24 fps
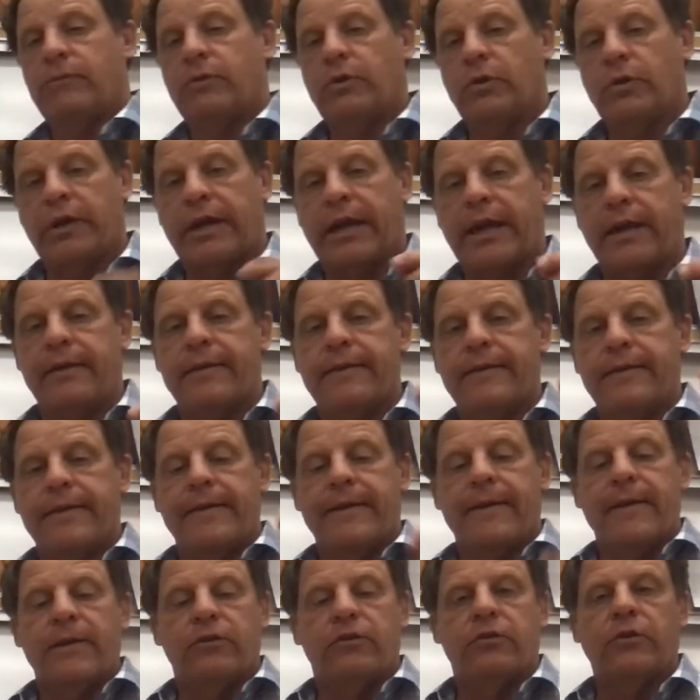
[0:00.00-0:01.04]
Okay,
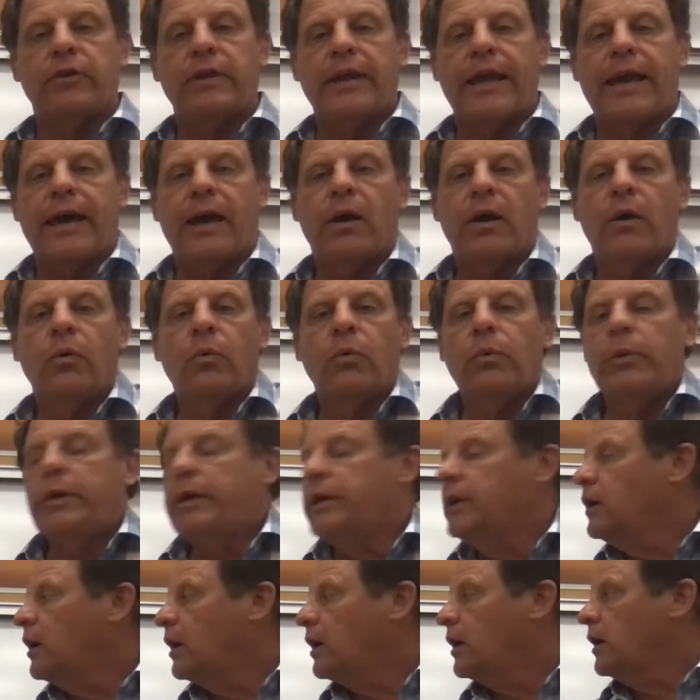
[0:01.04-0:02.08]
so now
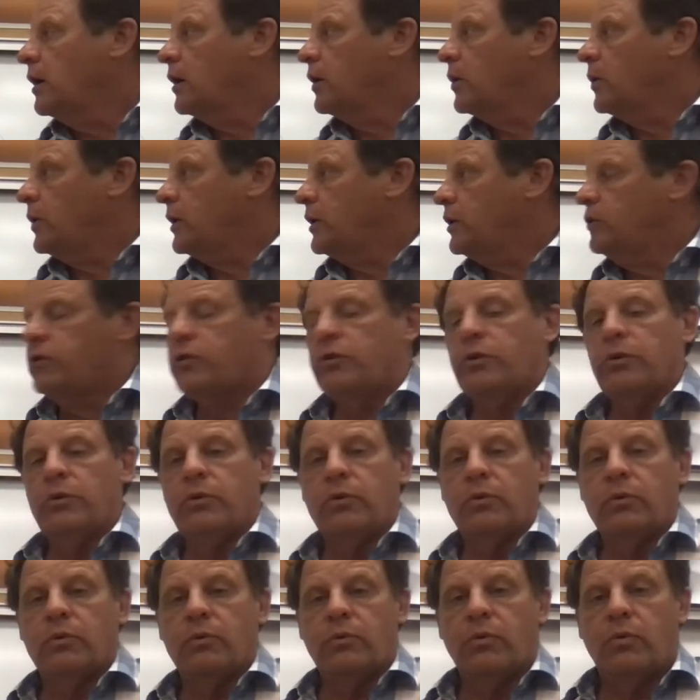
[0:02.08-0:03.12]
we are going
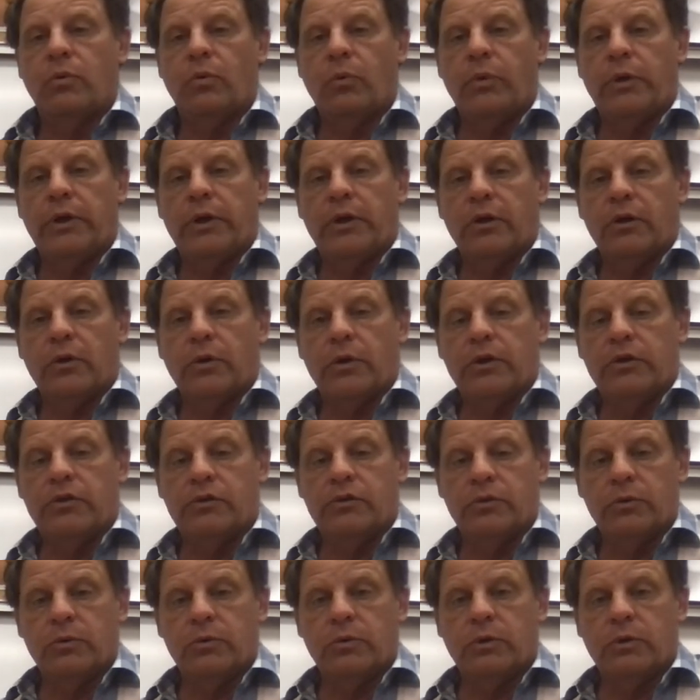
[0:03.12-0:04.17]
to
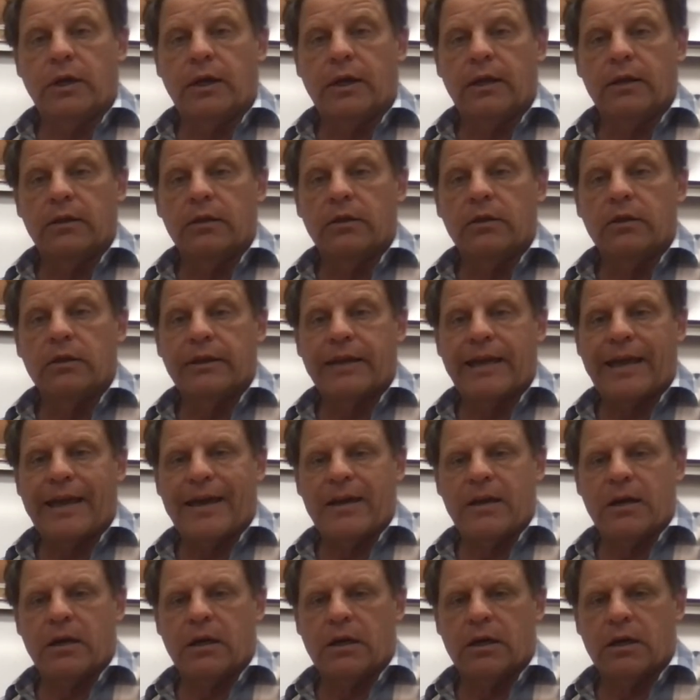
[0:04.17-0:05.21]
look
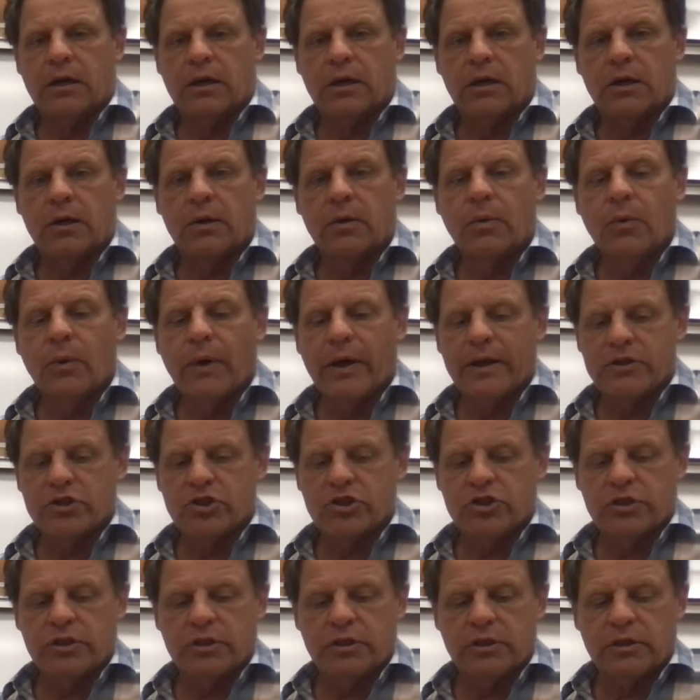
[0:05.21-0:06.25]
at our
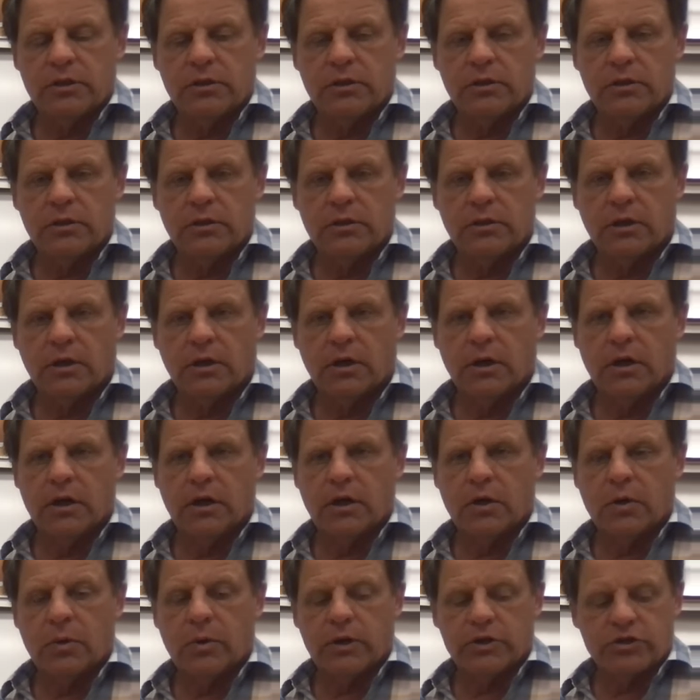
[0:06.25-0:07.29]
question
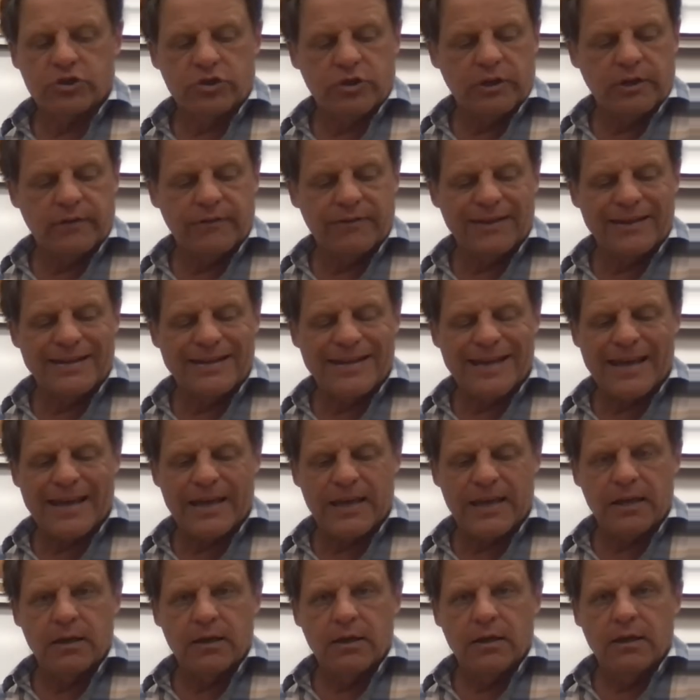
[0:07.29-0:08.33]
of the
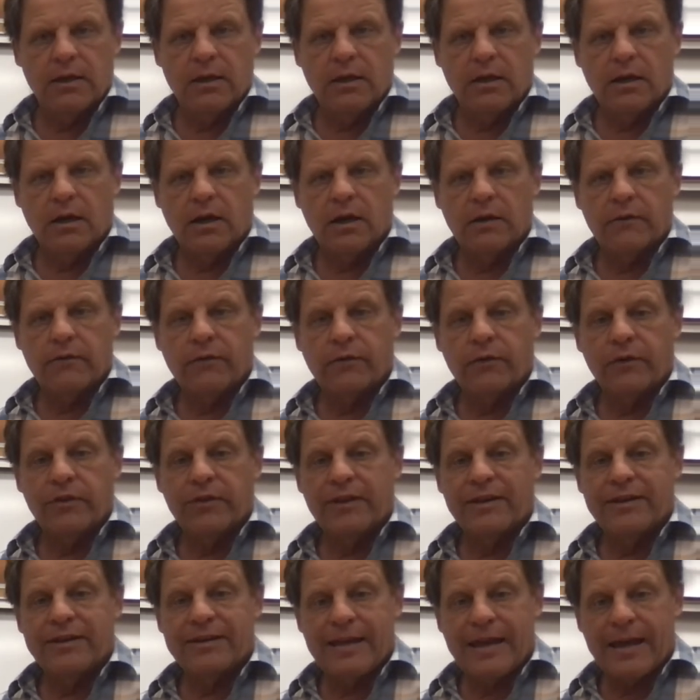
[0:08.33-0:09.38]
day for
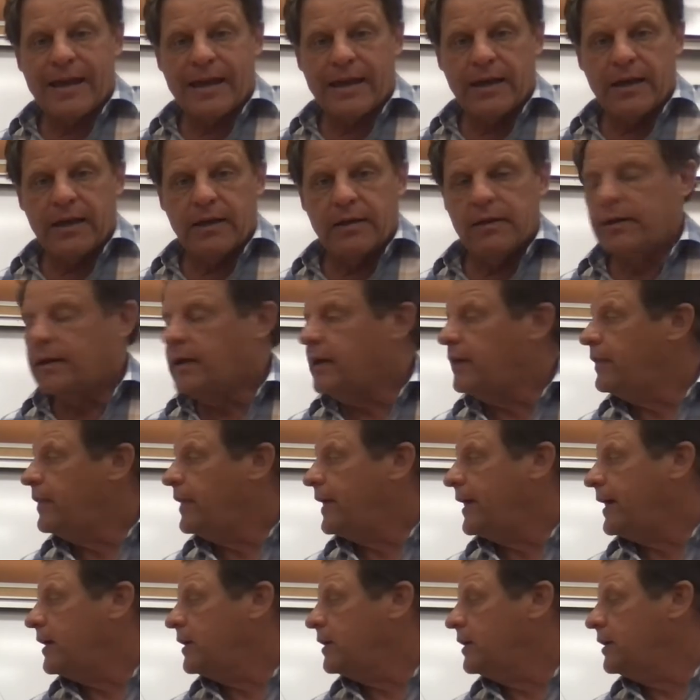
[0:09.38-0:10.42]
the day, and
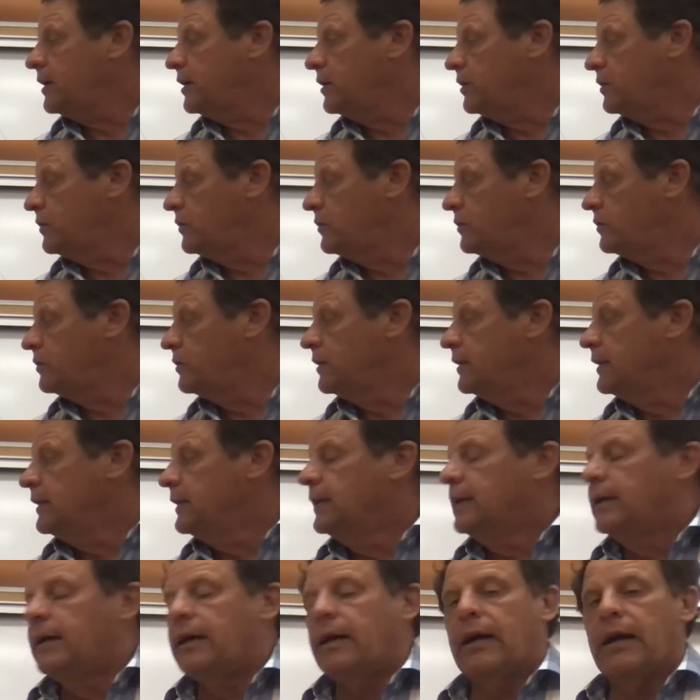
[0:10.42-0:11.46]
that is
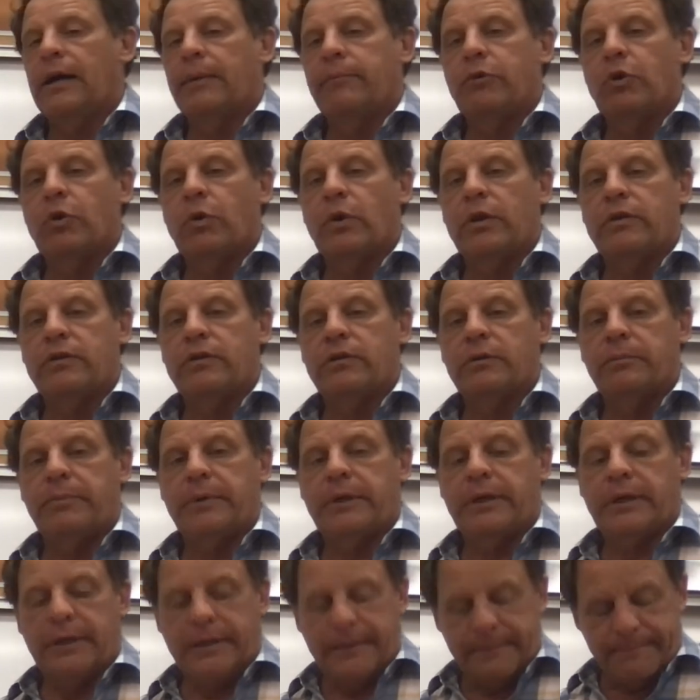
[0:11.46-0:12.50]
going to
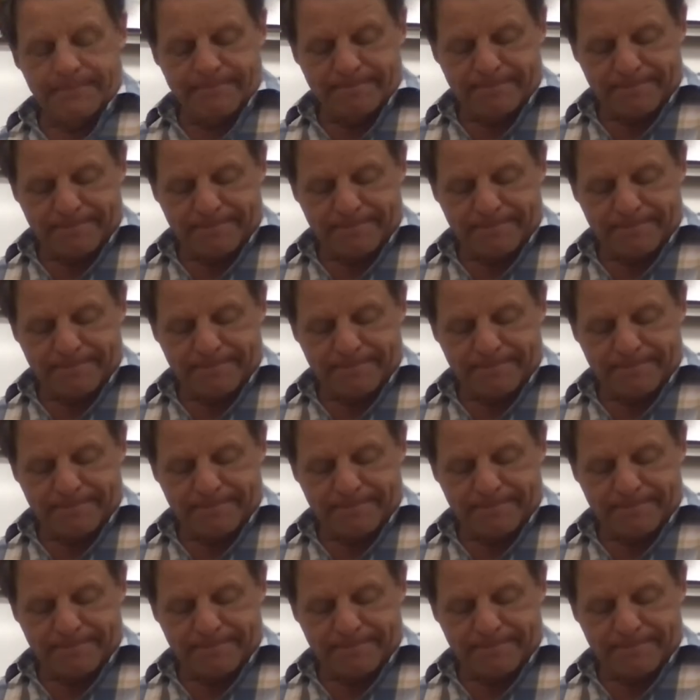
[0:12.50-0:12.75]
be